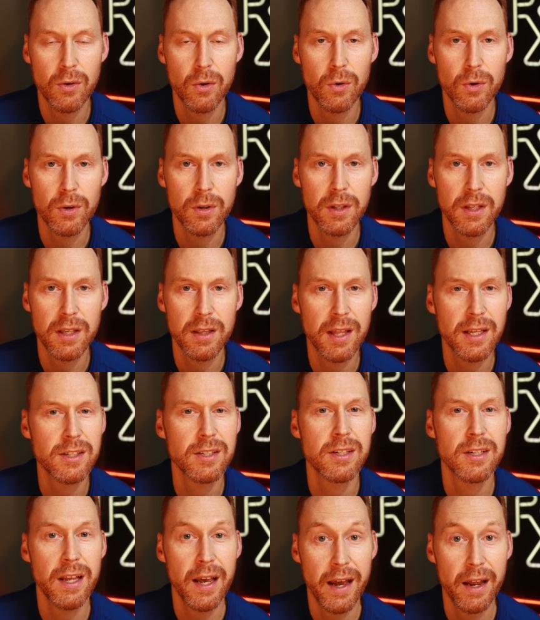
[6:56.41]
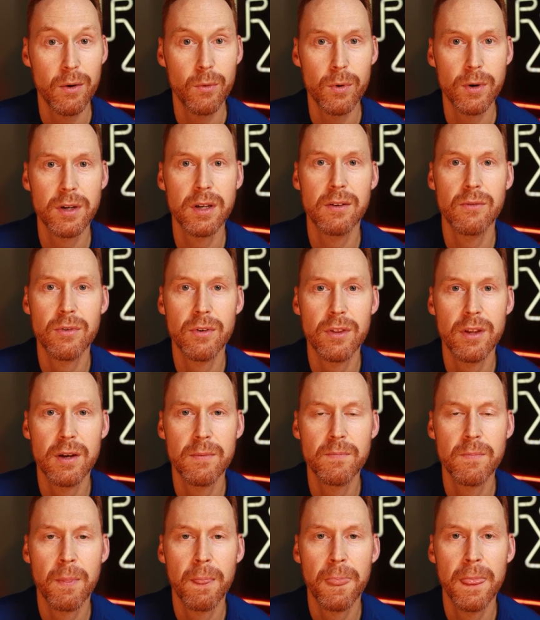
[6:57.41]
orally that's not working for
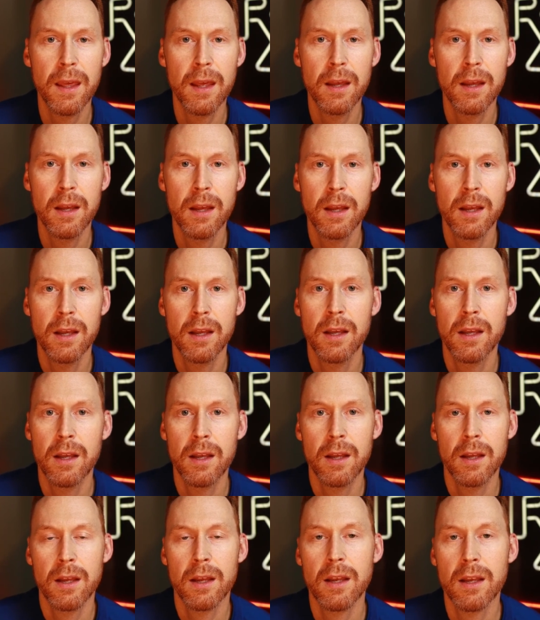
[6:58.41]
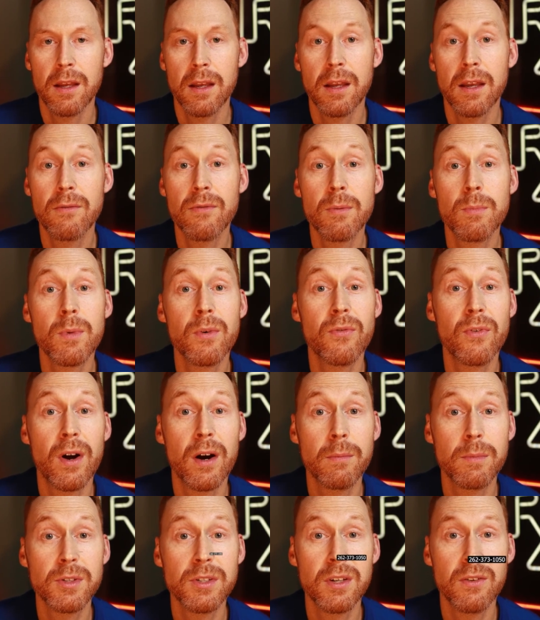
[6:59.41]
them, give them the
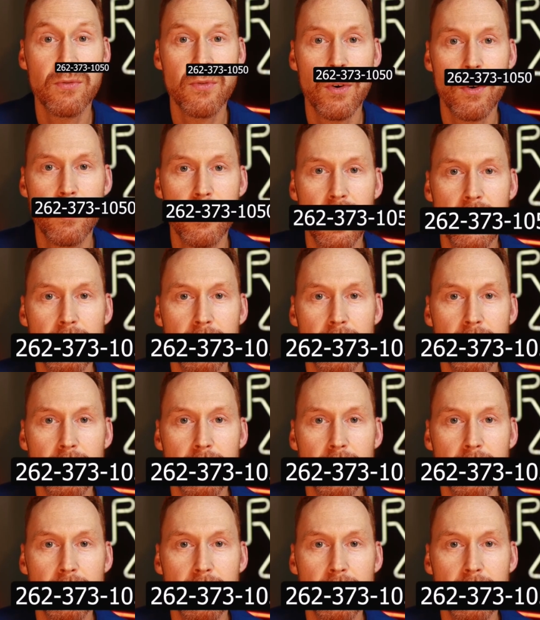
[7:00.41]
pharmacy phone